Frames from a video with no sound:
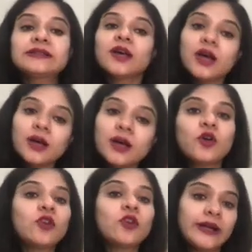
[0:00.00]
a more
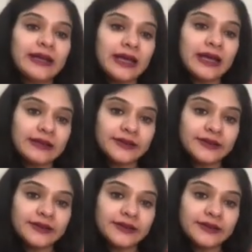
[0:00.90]
volatile acid.